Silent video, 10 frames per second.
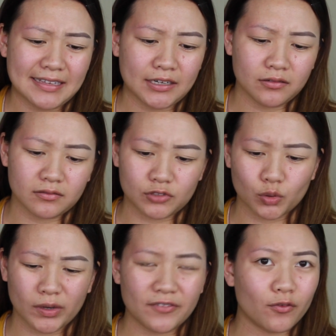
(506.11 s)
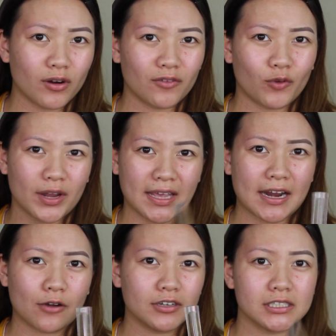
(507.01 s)
I don't know, 24 or 48
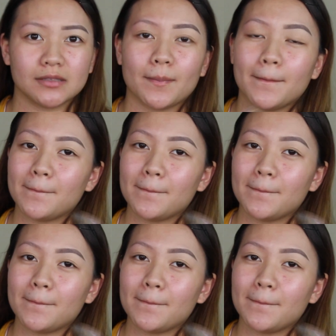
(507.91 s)
hours.